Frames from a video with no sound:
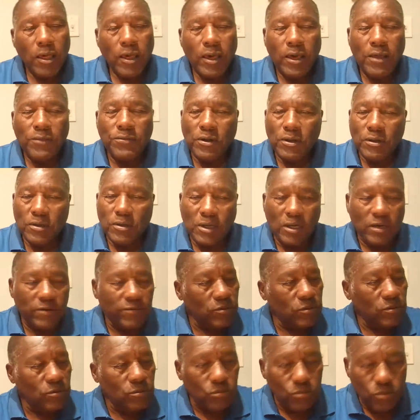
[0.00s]
and a lot of
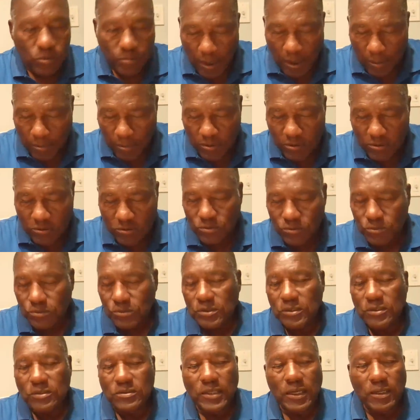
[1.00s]
the Republicans
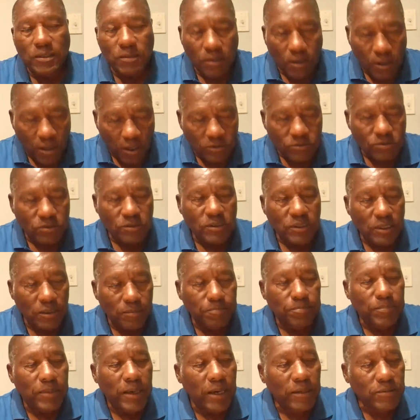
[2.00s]
need that law to
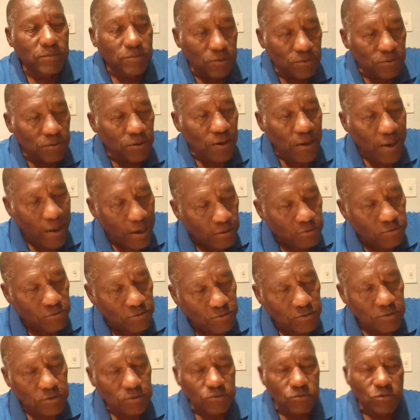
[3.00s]
get back to their House
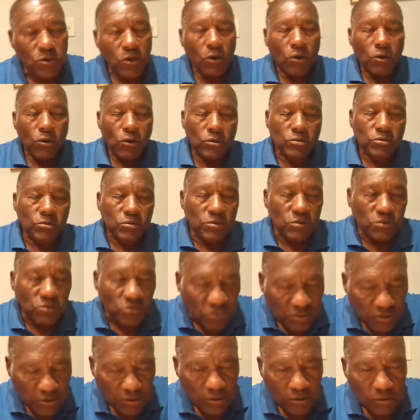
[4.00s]
seats or to the
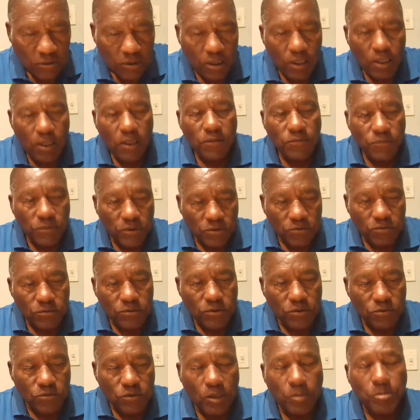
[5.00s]
Senate. This
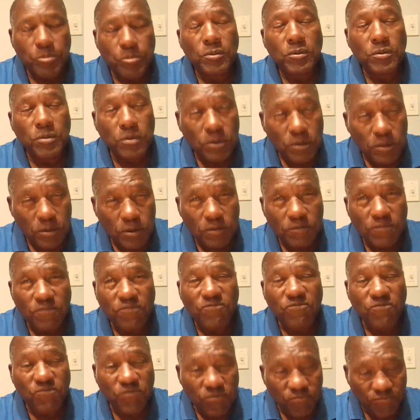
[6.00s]
is a political
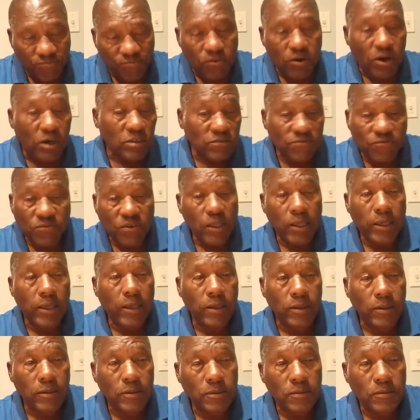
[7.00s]
false
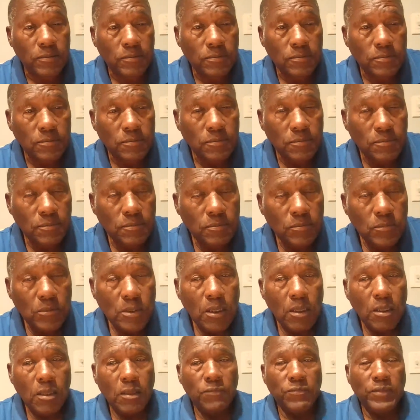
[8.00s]
flag
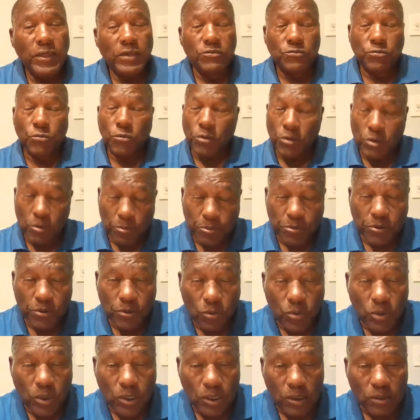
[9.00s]
that's working pretty
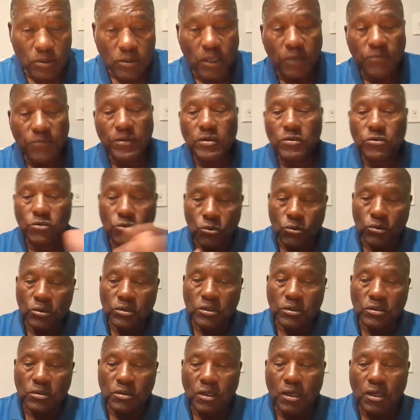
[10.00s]
well. And they're doing it,